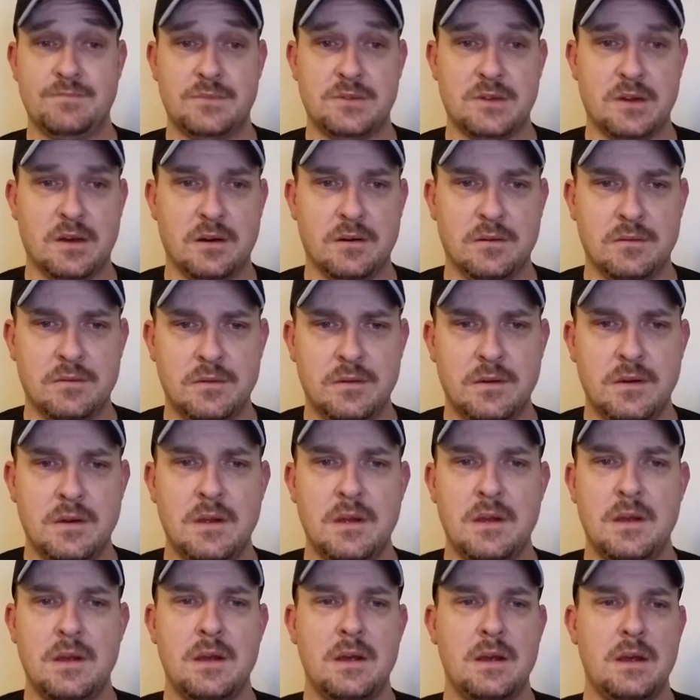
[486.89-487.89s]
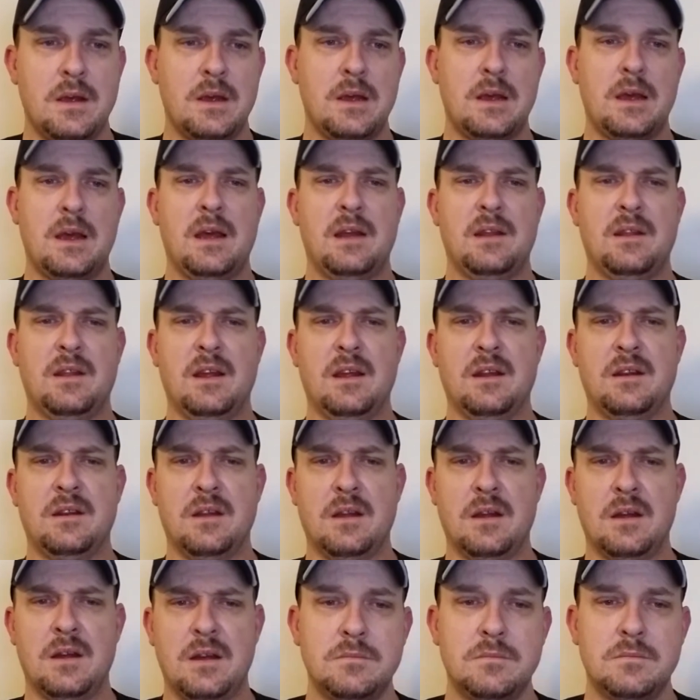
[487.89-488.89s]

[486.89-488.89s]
So, and then,